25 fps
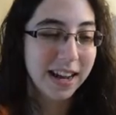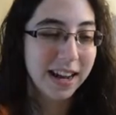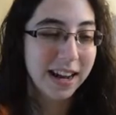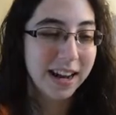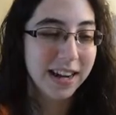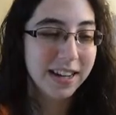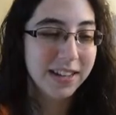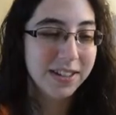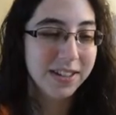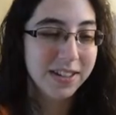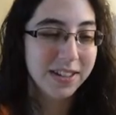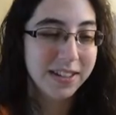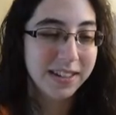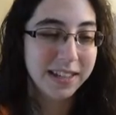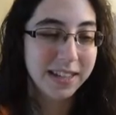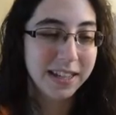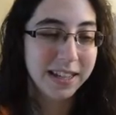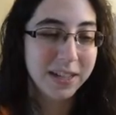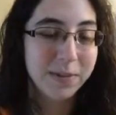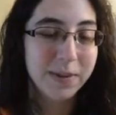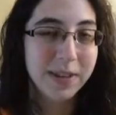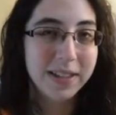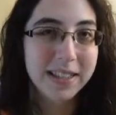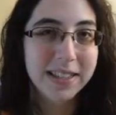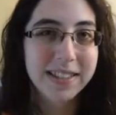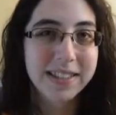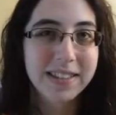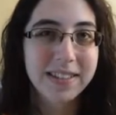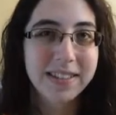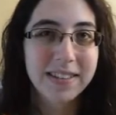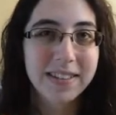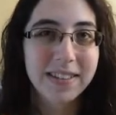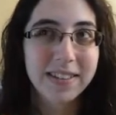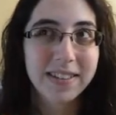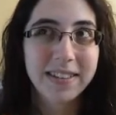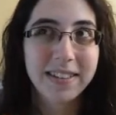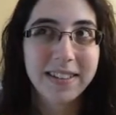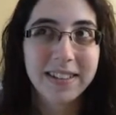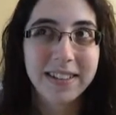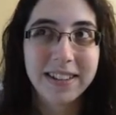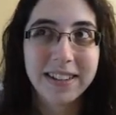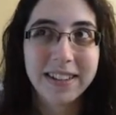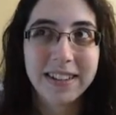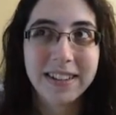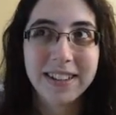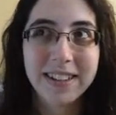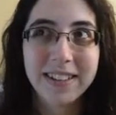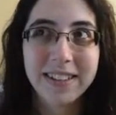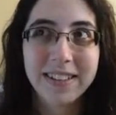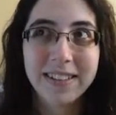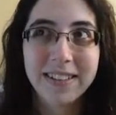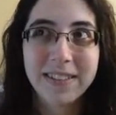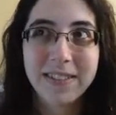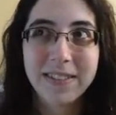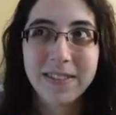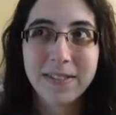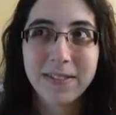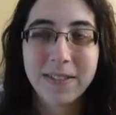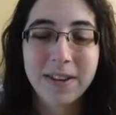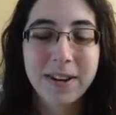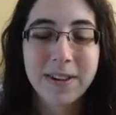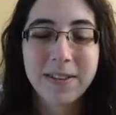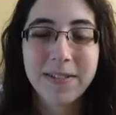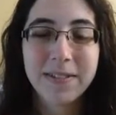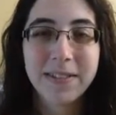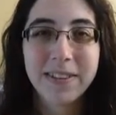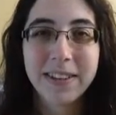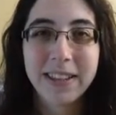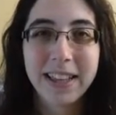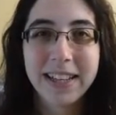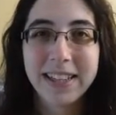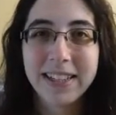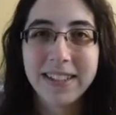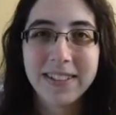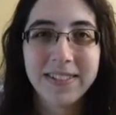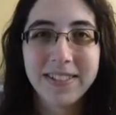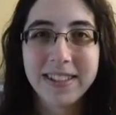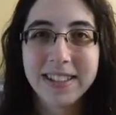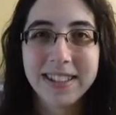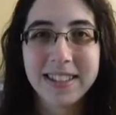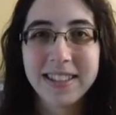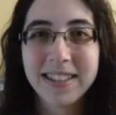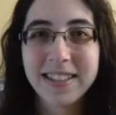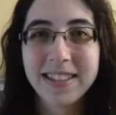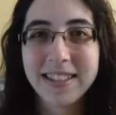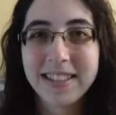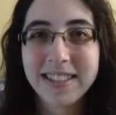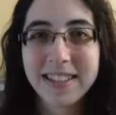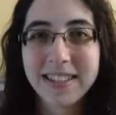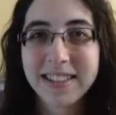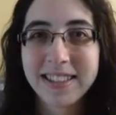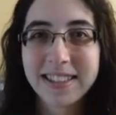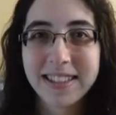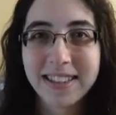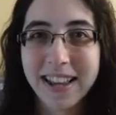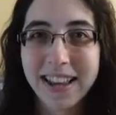actually thinking about this earlier, unrelated reasons.